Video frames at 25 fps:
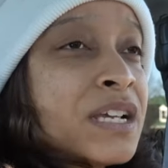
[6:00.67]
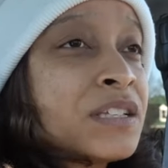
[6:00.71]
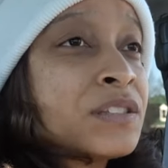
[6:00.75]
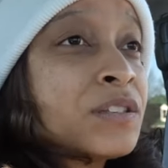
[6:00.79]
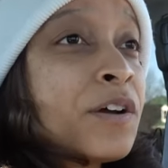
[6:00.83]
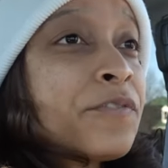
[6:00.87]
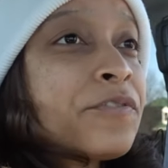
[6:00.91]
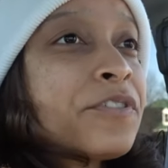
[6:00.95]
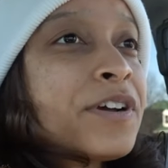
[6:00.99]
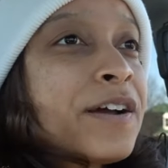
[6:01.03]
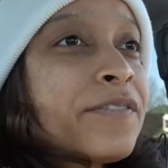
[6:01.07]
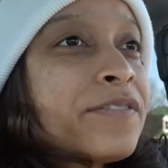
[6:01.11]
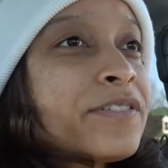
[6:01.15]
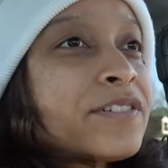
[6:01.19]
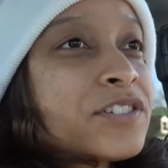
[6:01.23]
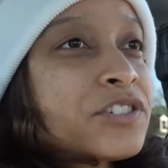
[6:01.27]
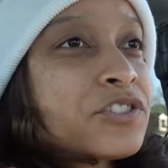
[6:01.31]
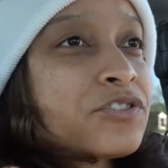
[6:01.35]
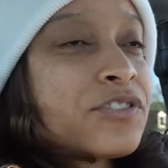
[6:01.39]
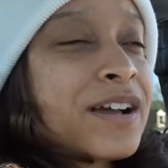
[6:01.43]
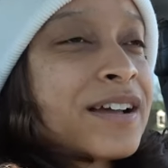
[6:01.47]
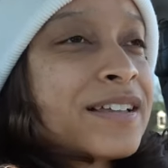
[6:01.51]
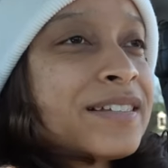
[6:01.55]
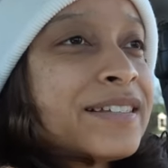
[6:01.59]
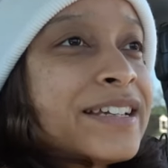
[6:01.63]
So if you're ever
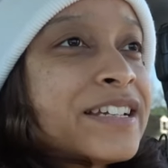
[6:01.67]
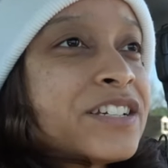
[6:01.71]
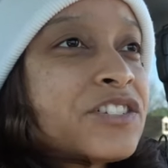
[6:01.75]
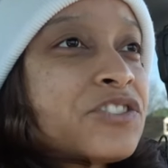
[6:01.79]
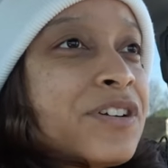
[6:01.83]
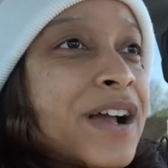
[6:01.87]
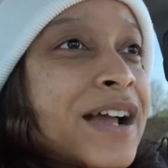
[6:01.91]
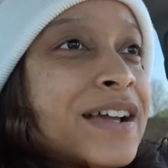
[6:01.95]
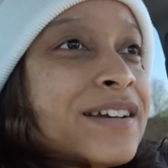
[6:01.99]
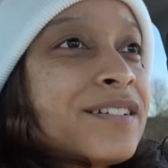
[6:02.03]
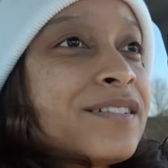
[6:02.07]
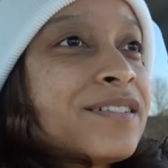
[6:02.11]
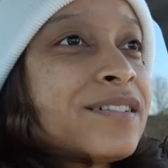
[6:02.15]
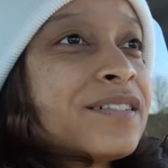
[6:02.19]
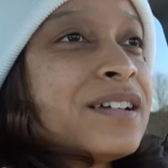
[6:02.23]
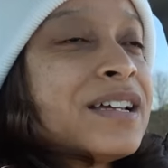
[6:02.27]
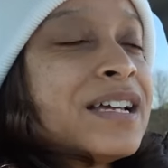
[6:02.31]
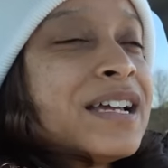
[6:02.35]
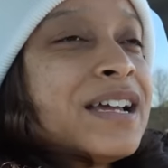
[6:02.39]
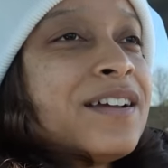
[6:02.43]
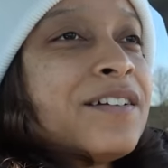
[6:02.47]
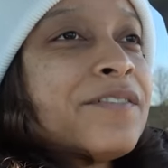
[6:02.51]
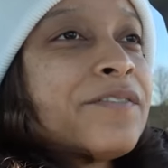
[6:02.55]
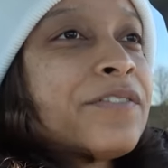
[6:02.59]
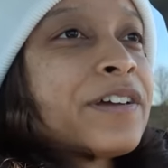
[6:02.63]
struggling trying to
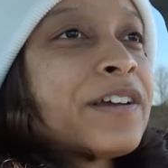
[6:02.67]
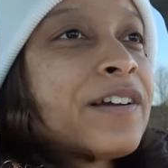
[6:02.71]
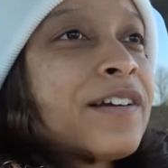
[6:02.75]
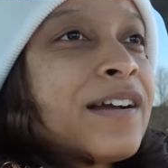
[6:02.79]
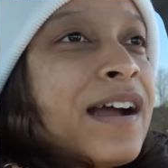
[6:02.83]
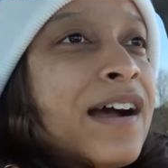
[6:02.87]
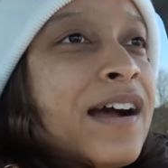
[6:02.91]
figure